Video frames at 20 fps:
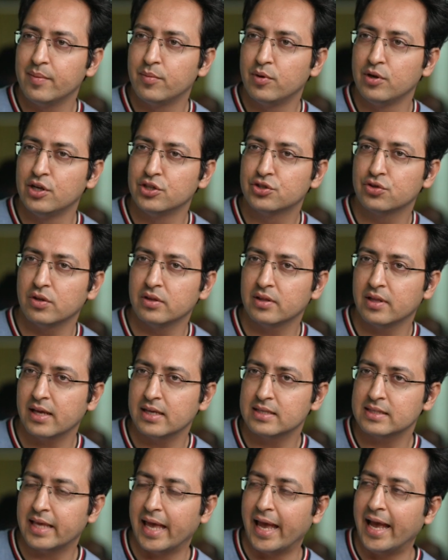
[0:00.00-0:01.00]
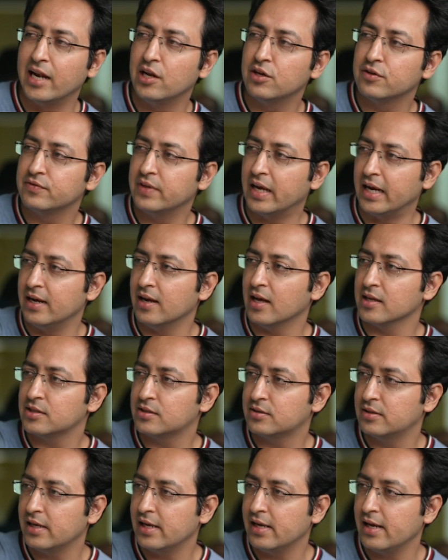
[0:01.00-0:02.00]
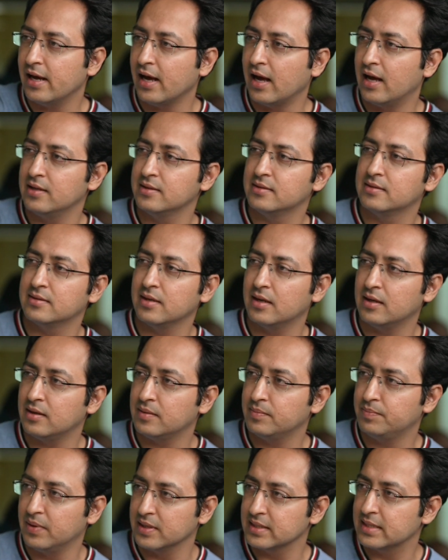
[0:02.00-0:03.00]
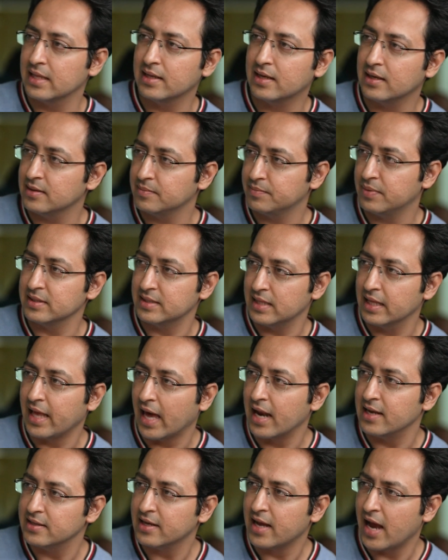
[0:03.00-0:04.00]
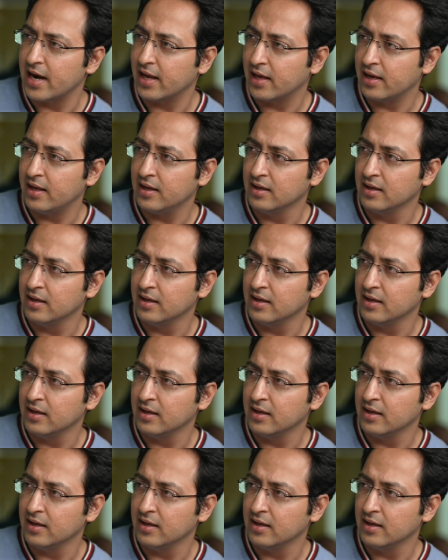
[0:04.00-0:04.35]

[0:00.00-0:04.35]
bullish on the scale of the industry as personal care as a category?